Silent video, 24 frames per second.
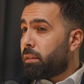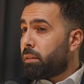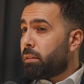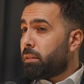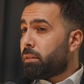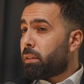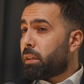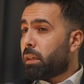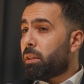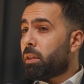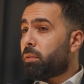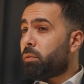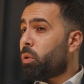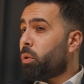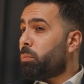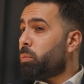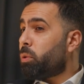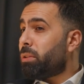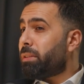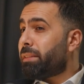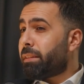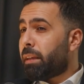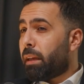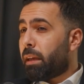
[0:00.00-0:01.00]
starting from
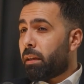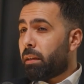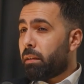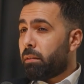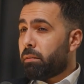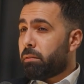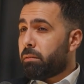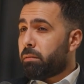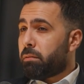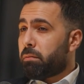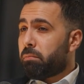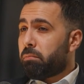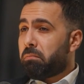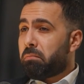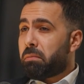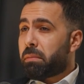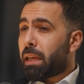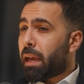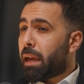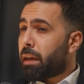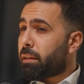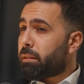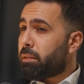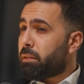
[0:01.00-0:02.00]
your sales,
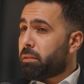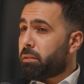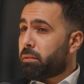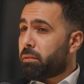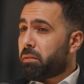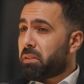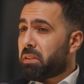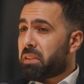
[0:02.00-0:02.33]
taxes,